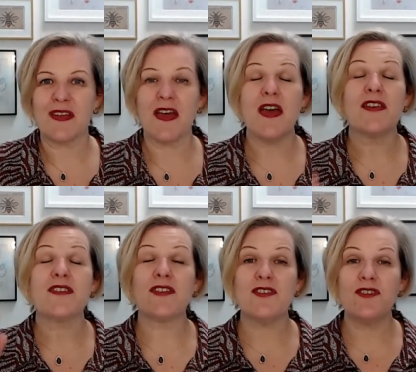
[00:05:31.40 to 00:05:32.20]
So
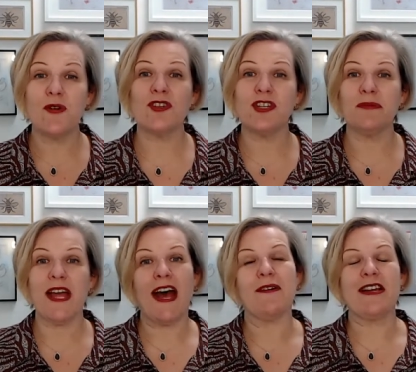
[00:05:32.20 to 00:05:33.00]
your job
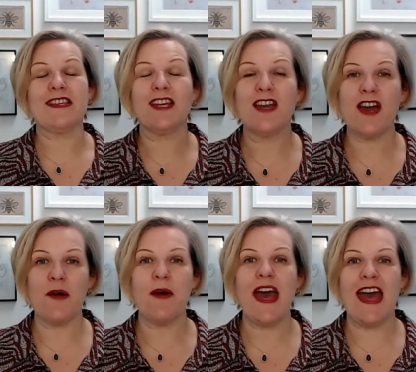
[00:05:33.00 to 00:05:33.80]
now is to go
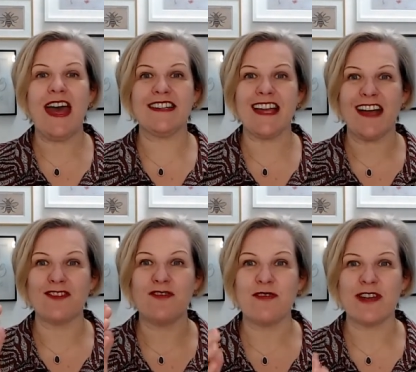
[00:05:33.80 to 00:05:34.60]
ahead and
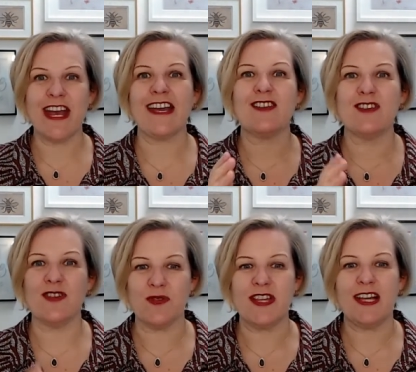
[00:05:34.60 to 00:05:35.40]
create your
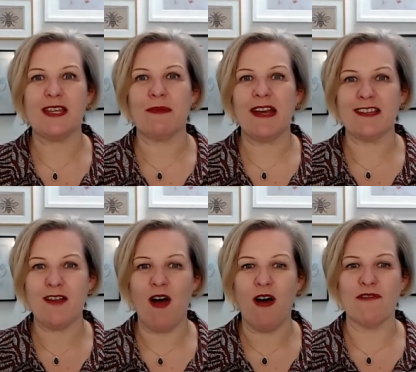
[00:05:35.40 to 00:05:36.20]
database
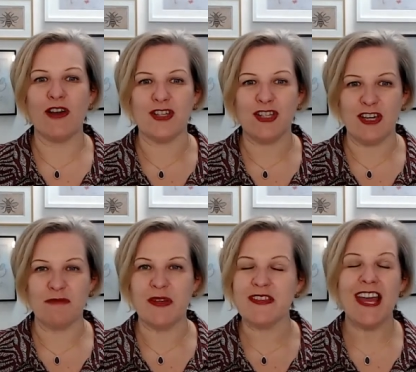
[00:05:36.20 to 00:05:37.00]
of
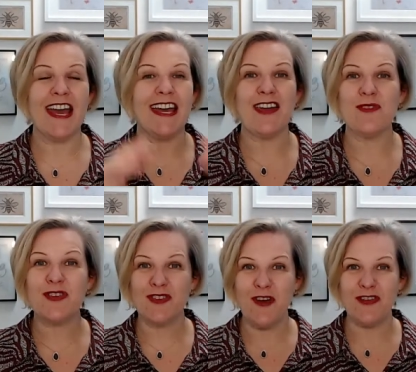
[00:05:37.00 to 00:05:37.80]
achievements. Get your
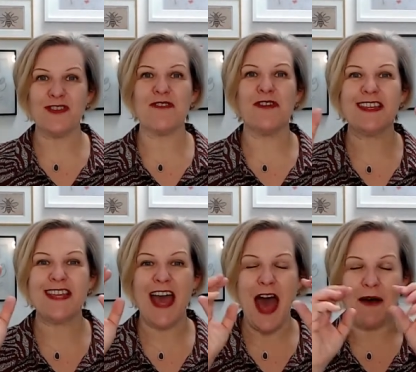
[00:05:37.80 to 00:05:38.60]
star stories
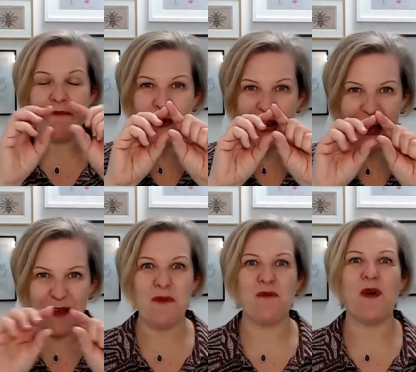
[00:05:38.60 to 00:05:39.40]
and pull out
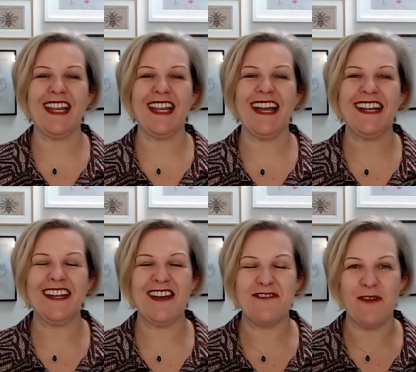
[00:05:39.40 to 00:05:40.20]
the
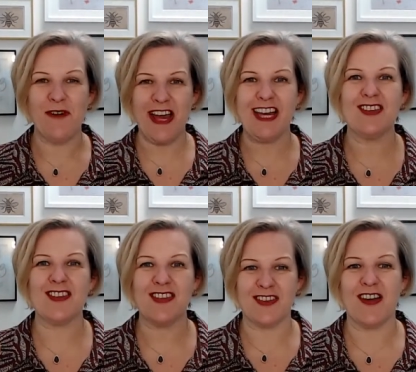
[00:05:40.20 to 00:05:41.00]
one-liner for each
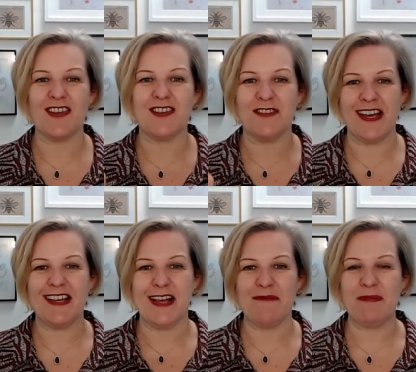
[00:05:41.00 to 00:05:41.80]
star story
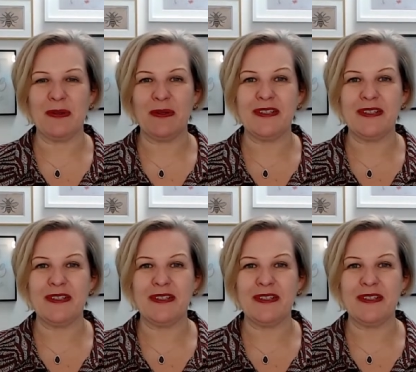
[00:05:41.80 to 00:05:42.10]
example.